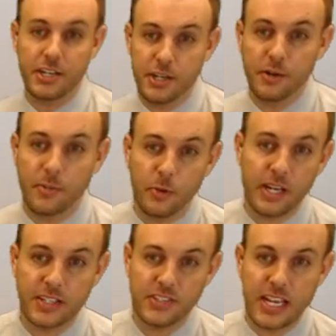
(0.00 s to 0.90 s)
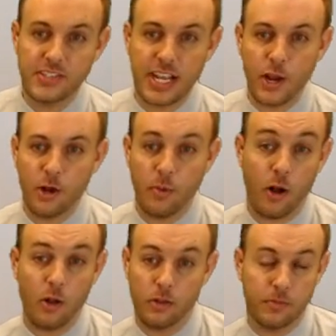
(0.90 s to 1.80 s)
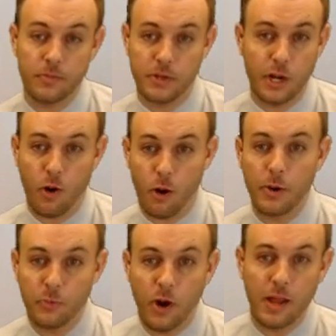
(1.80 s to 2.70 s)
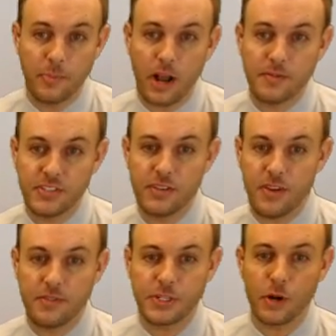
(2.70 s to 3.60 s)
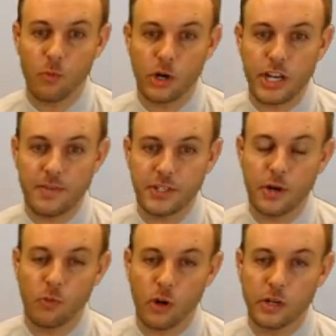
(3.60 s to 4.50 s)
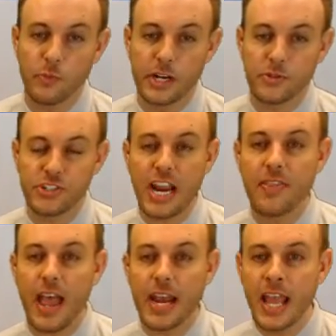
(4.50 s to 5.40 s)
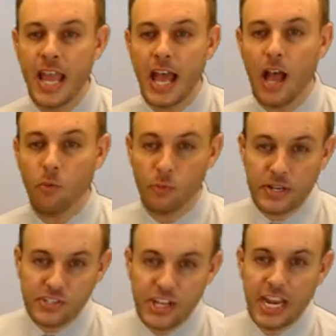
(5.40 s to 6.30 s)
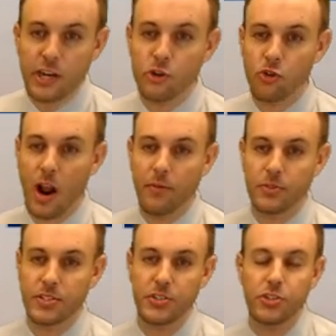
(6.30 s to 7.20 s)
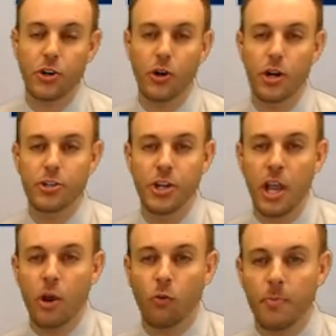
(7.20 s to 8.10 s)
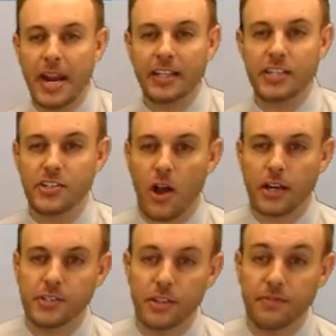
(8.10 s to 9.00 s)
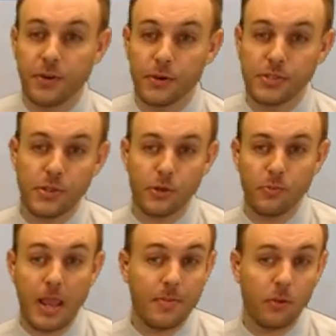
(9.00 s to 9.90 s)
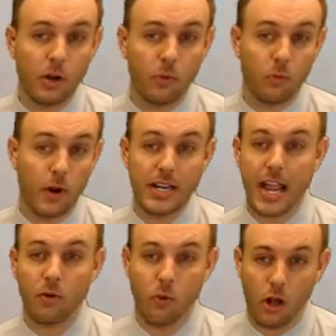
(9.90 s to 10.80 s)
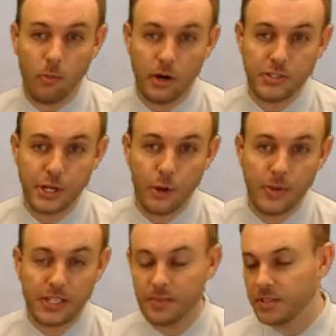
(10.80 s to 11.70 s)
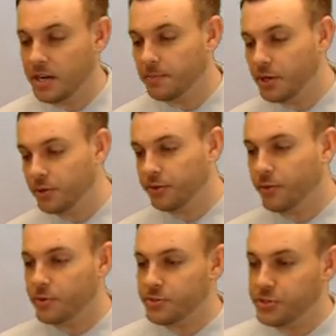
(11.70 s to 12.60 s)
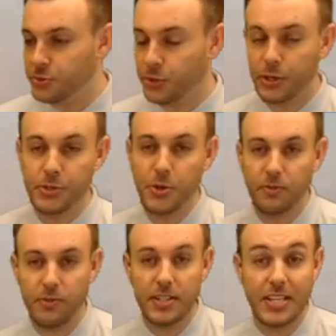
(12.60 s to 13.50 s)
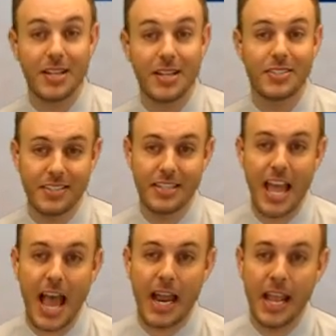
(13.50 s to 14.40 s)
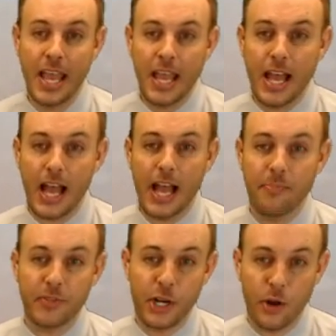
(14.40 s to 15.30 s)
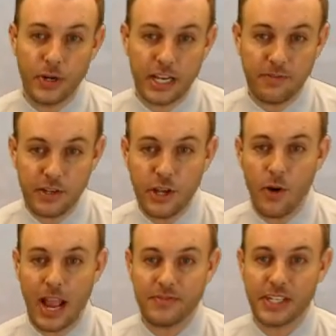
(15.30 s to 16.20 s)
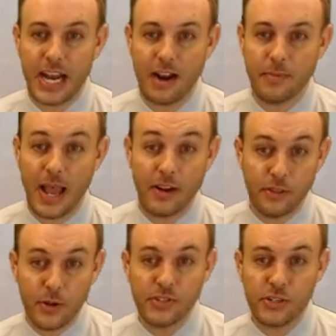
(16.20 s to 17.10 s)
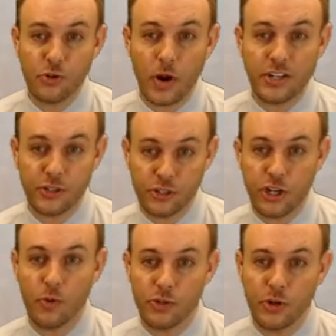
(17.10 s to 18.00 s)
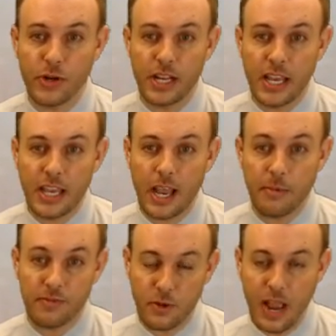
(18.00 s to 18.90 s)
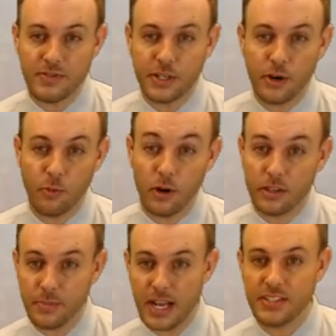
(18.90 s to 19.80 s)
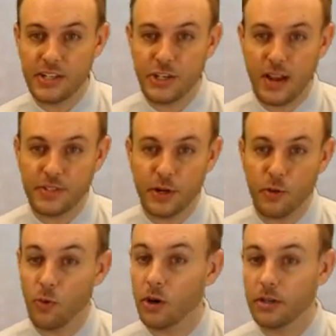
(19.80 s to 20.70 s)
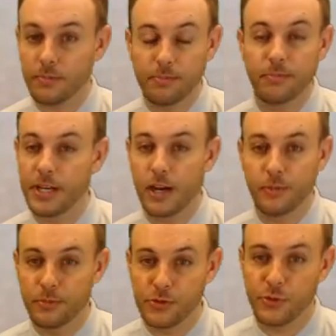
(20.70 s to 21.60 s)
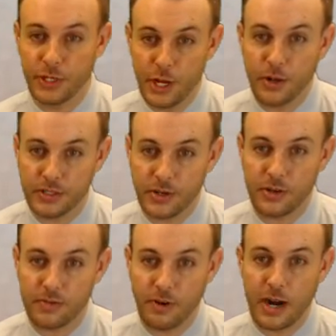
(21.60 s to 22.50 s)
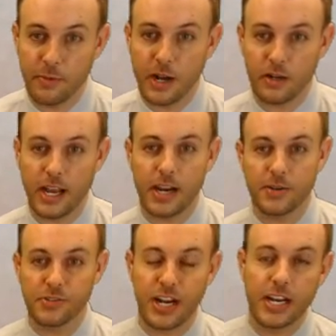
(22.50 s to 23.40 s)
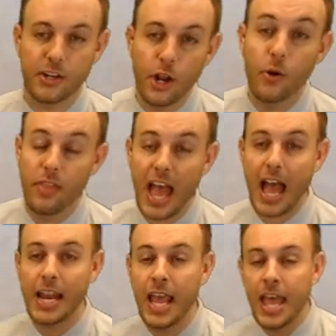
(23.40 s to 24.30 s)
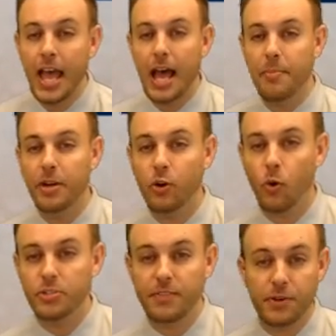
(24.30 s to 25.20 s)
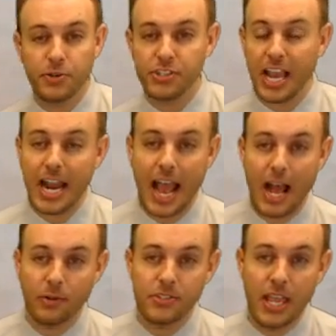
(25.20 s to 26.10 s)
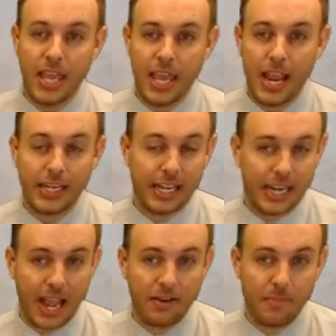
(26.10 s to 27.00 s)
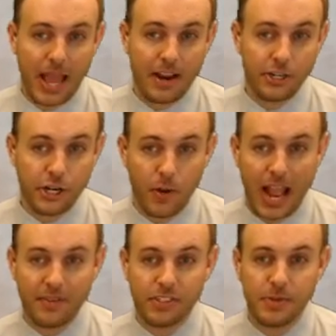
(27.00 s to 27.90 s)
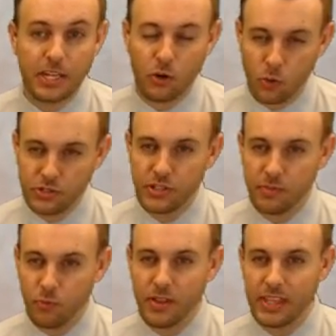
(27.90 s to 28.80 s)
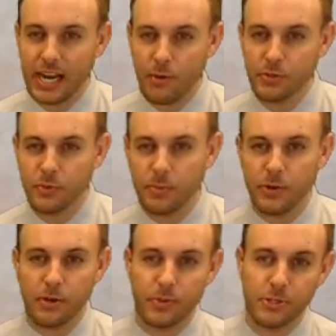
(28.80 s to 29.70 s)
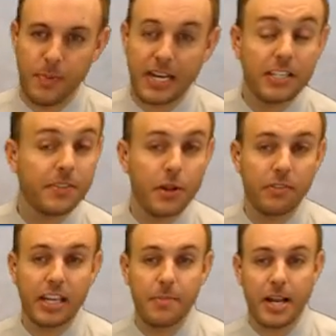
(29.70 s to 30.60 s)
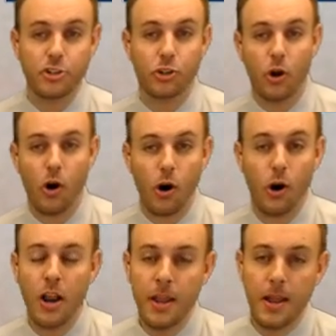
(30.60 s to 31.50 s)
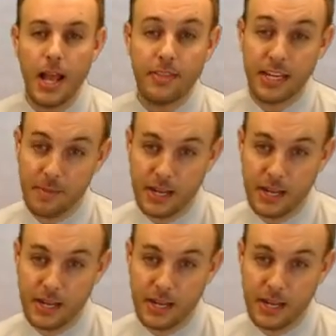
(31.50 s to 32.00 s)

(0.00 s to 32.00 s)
you do? We can say stay home all we want, but obviously if you have to go to work, you have to go to work, and we understand that. When we say, travel's discouraged, we're mainly talking to the folks who maybe want to run down to Walmart to go pick something up, go to the grocery store, go to a friend's house, this and that. Again, if you don't have to get out and about in those situations, don't do it. If you have to go to work, the boss says you have to go to work, there's really no alternative, right? We all kind of understand and know that. But of course, if you're just kind of out and getting out and about and you don't have to be, of course, the one thing I always want to put in perspective, think about your car, think